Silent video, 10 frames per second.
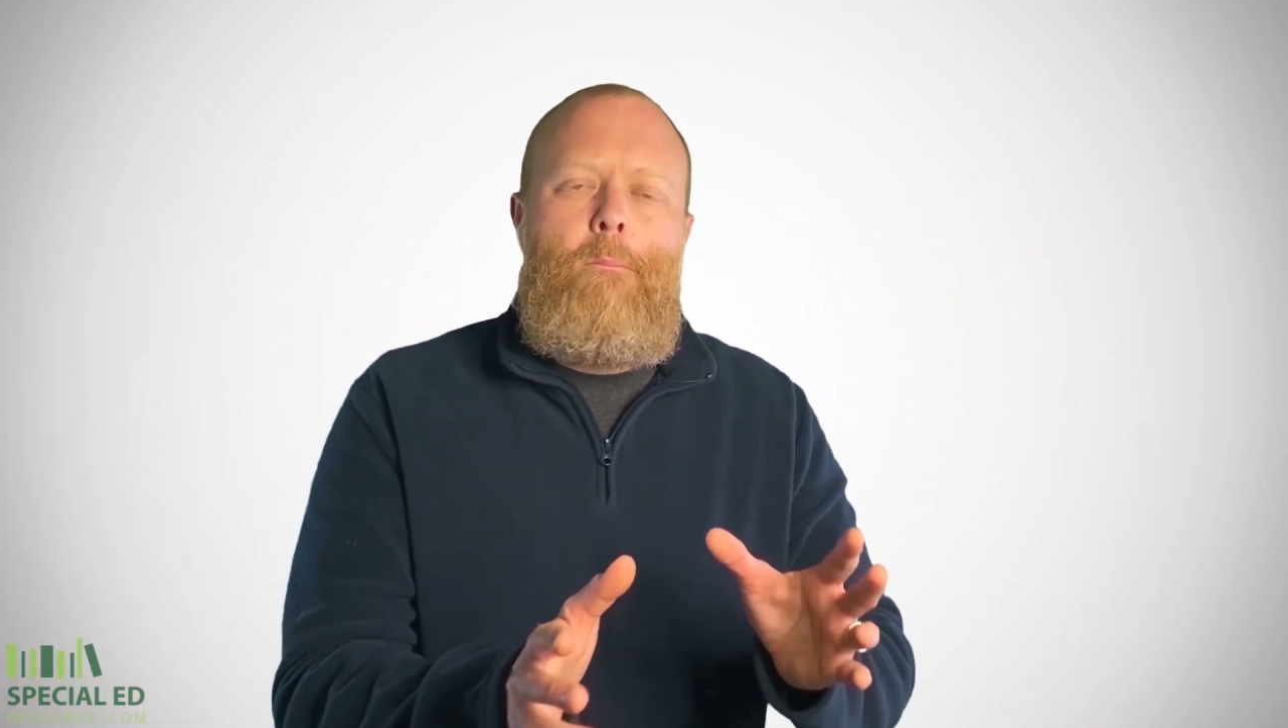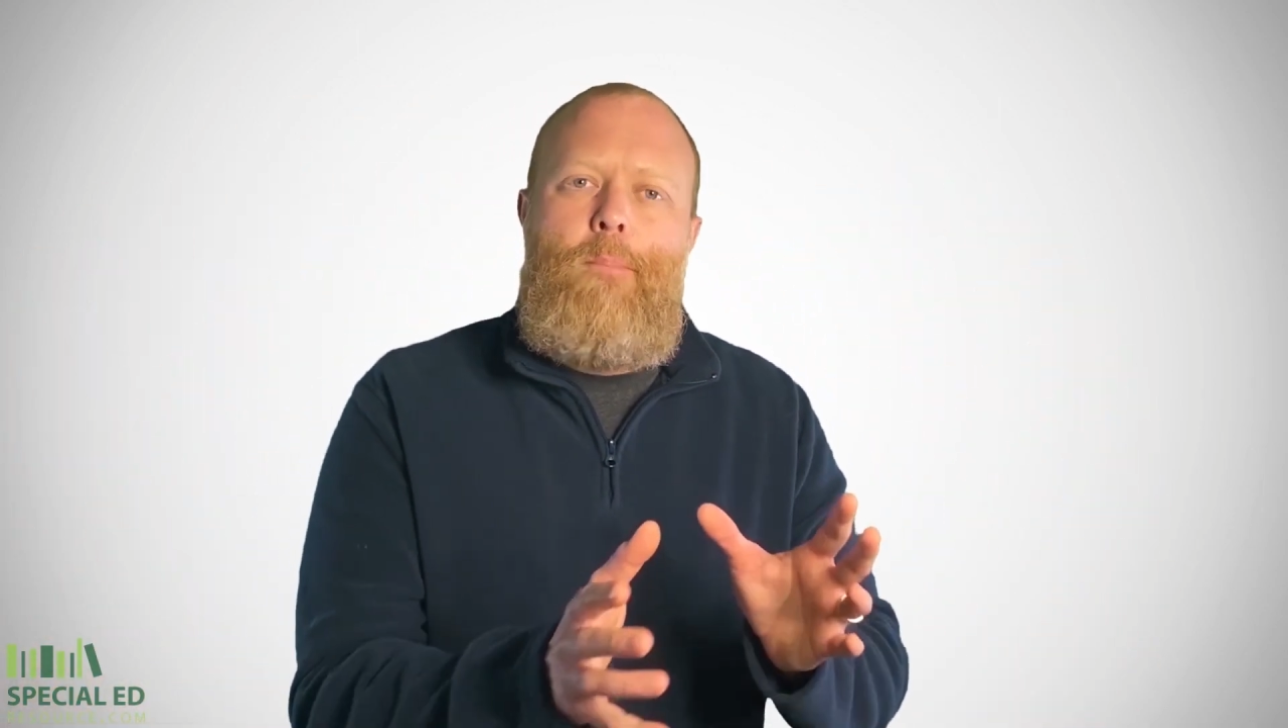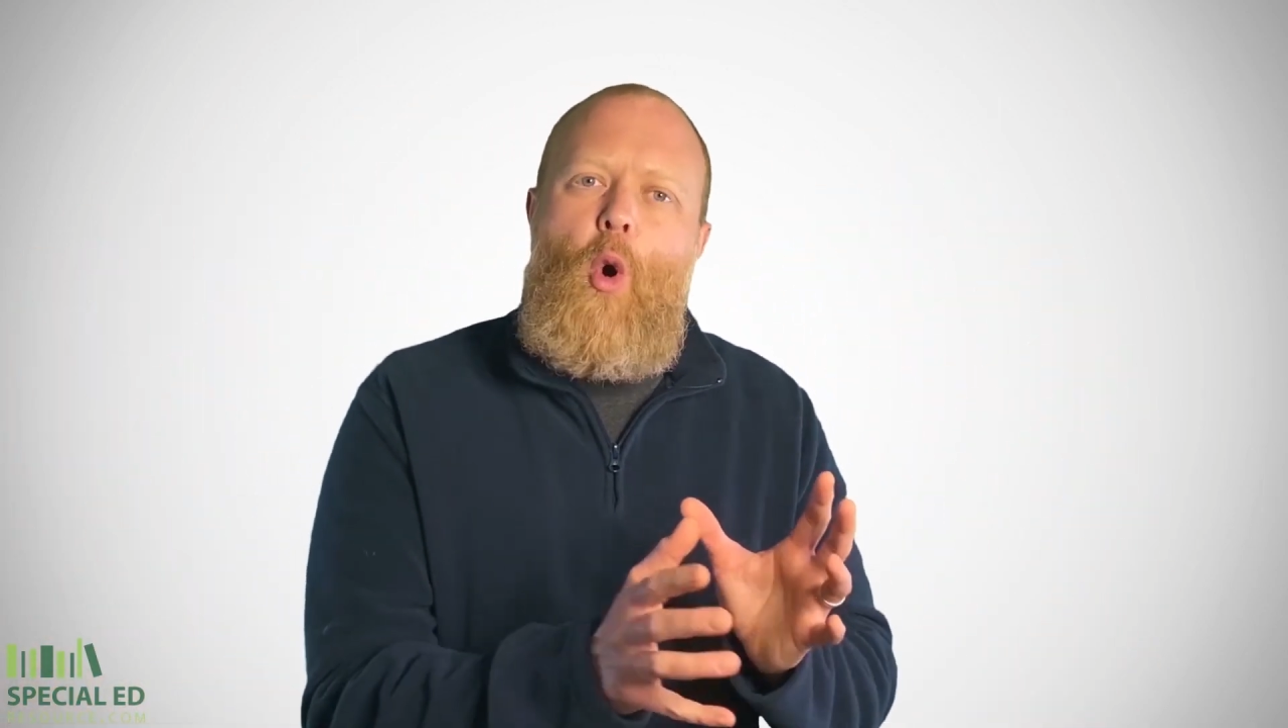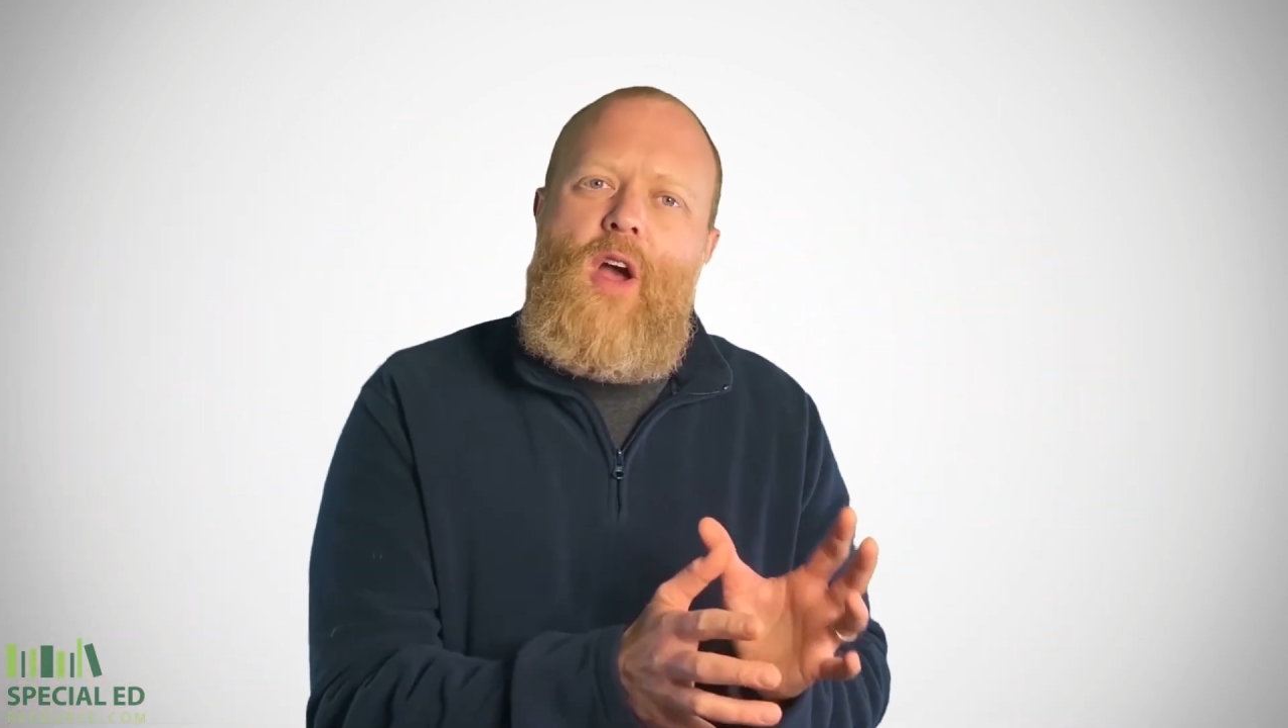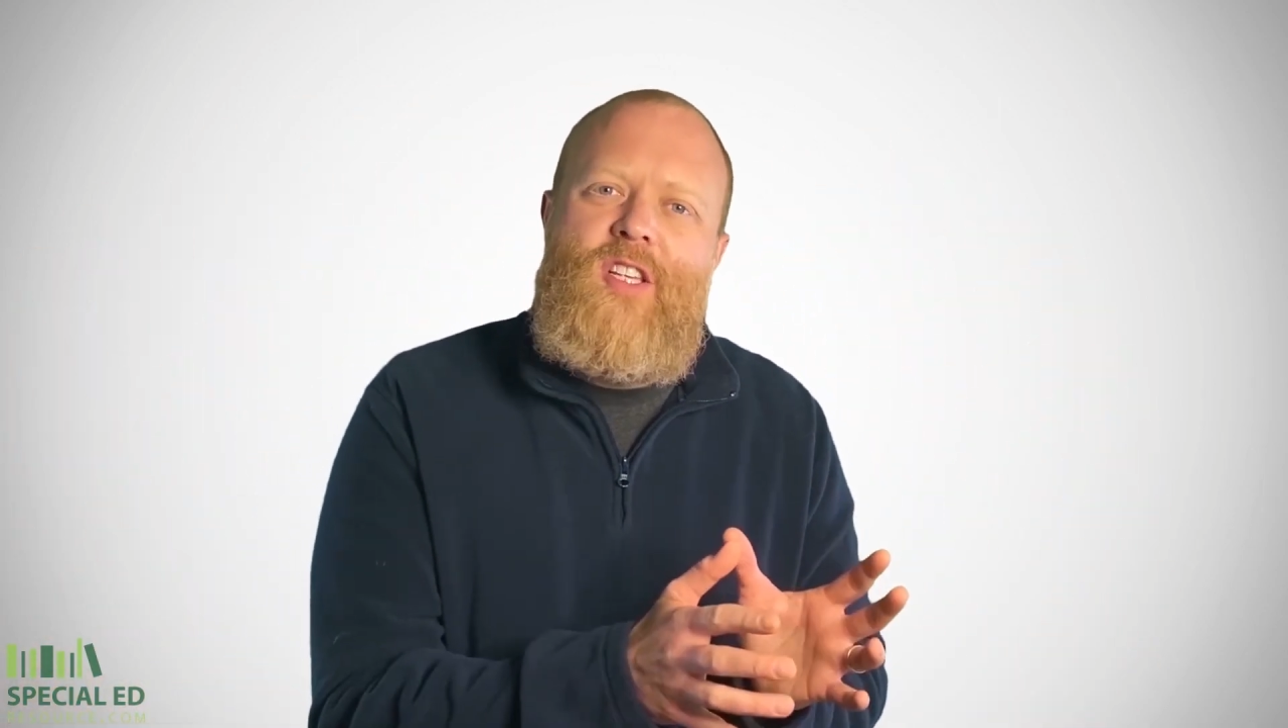
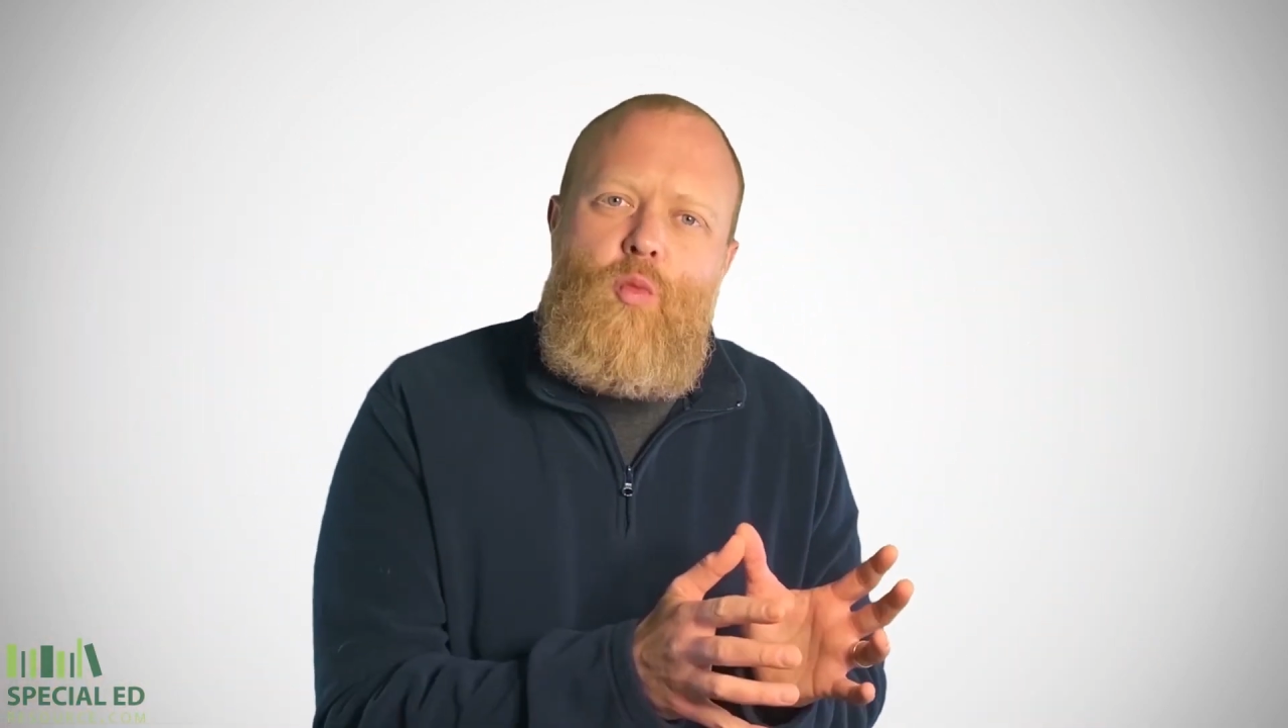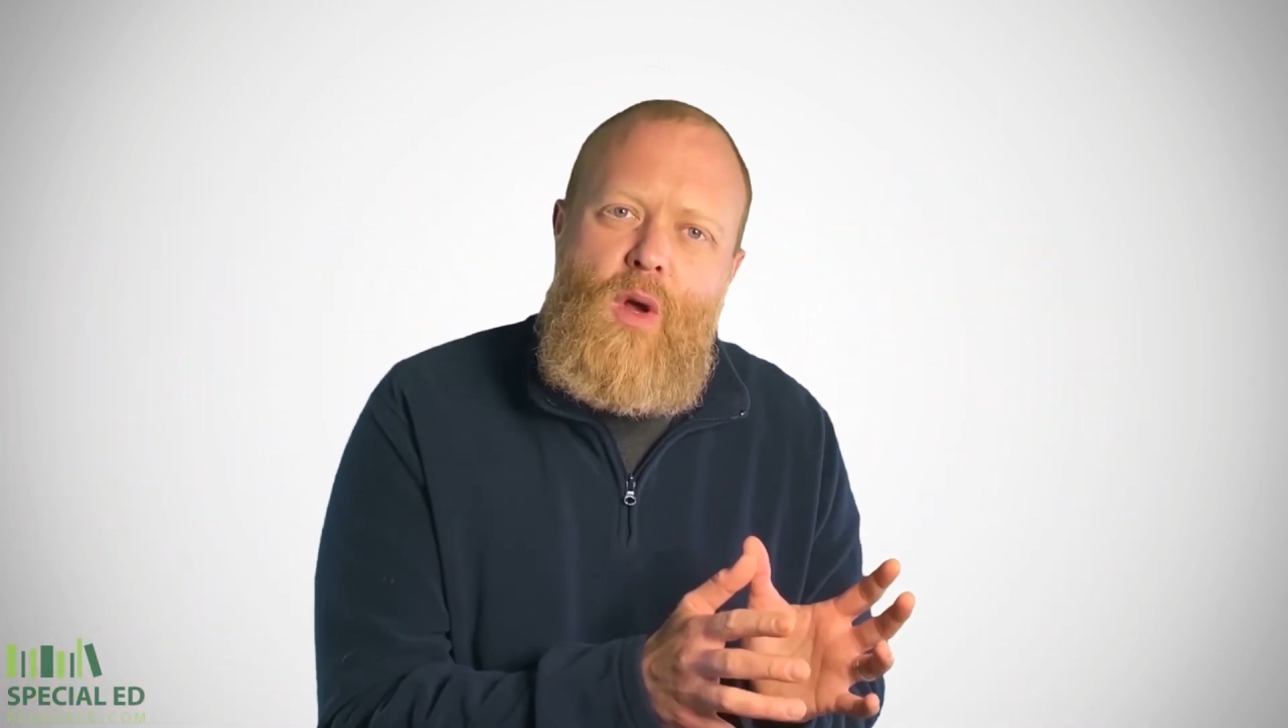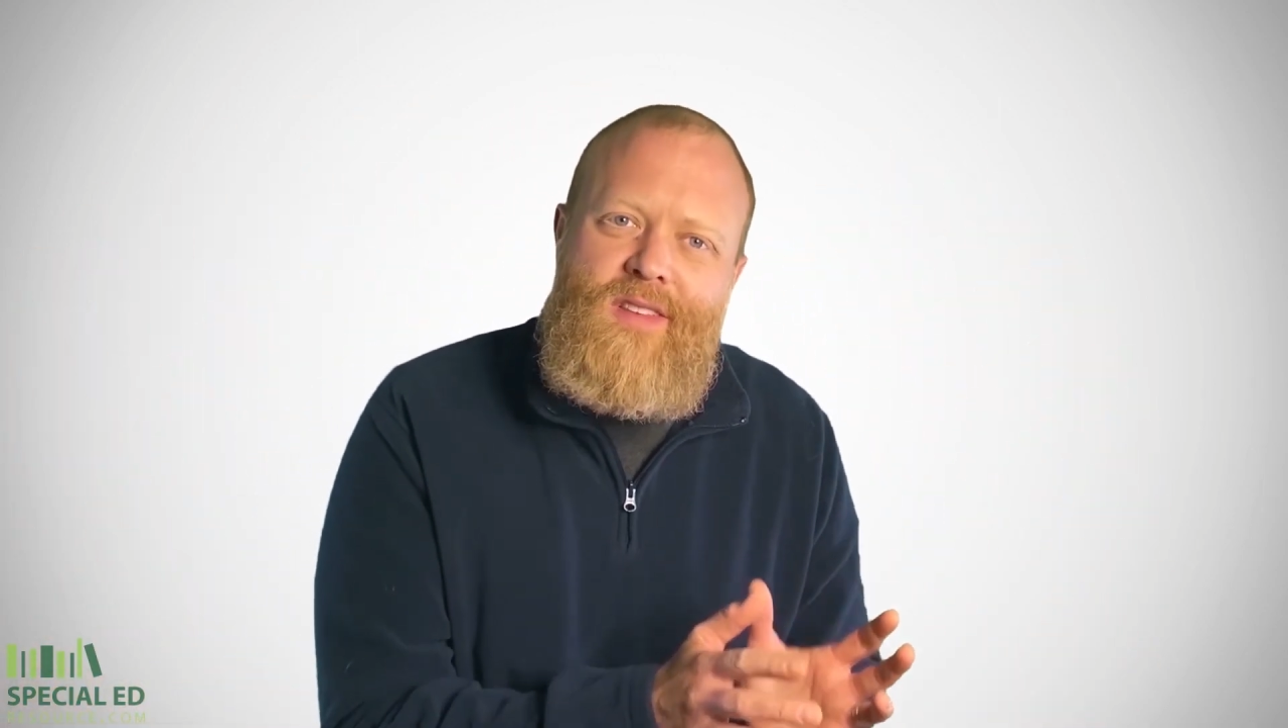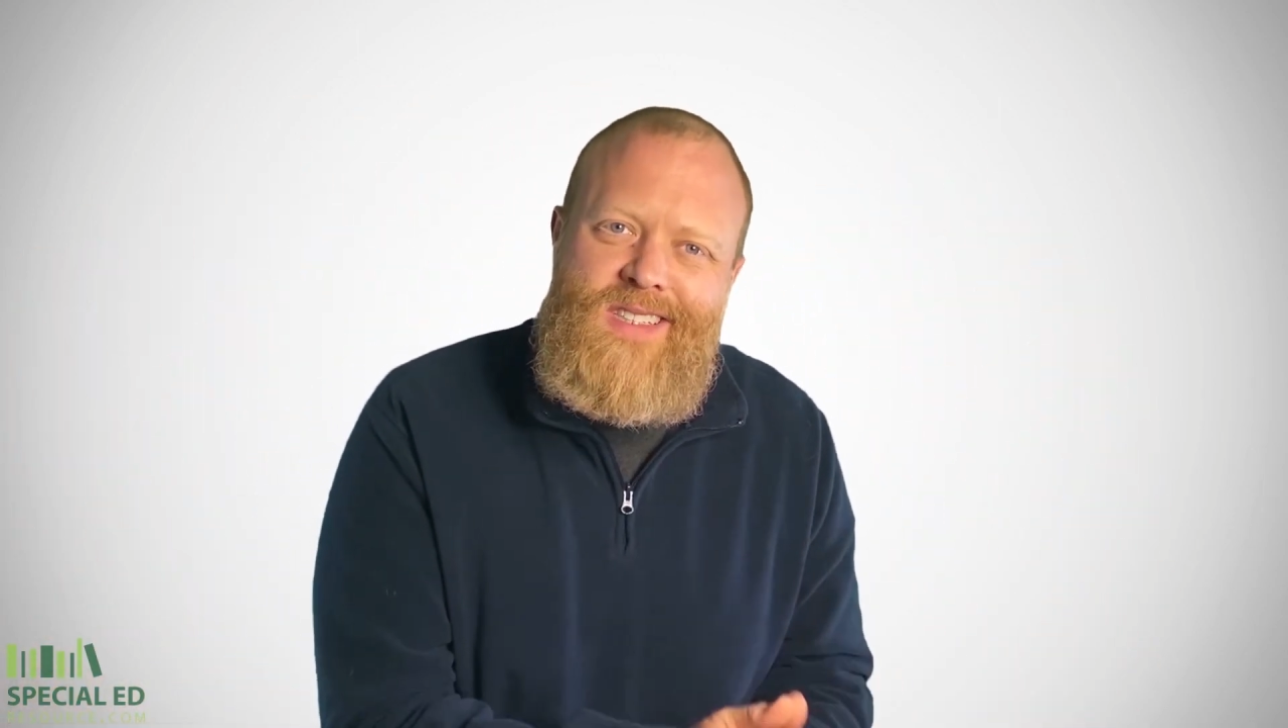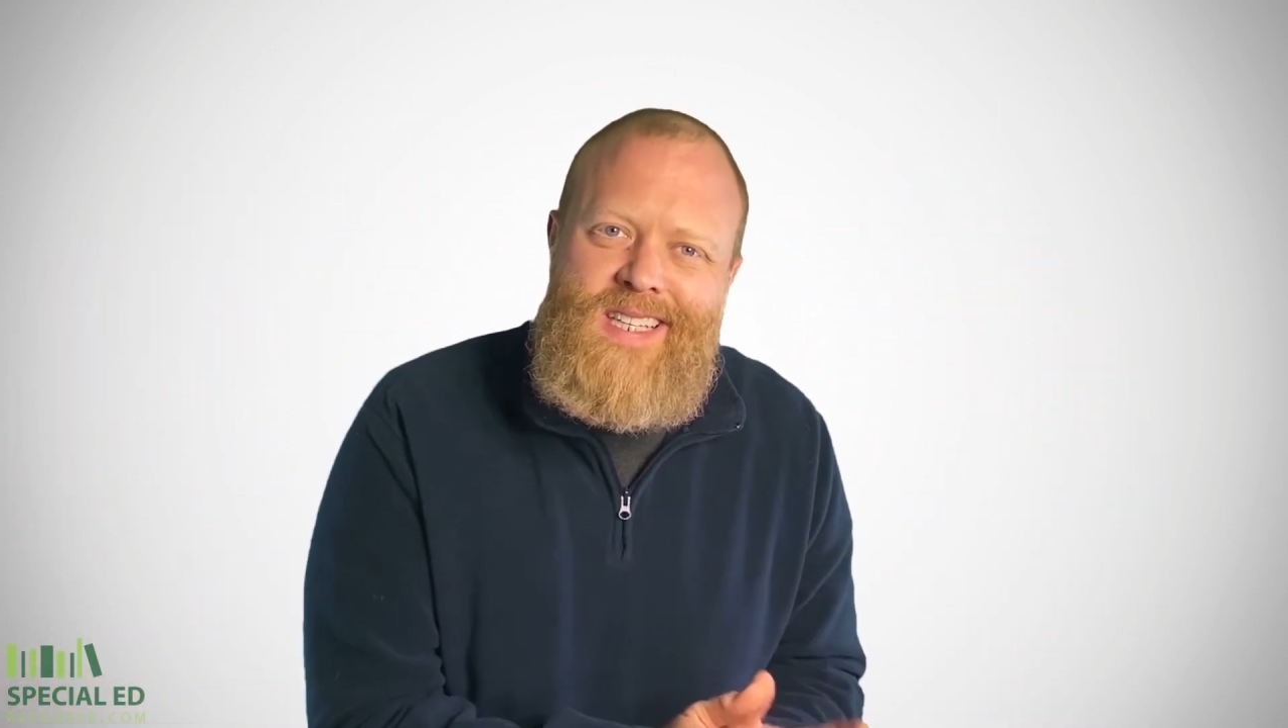boys with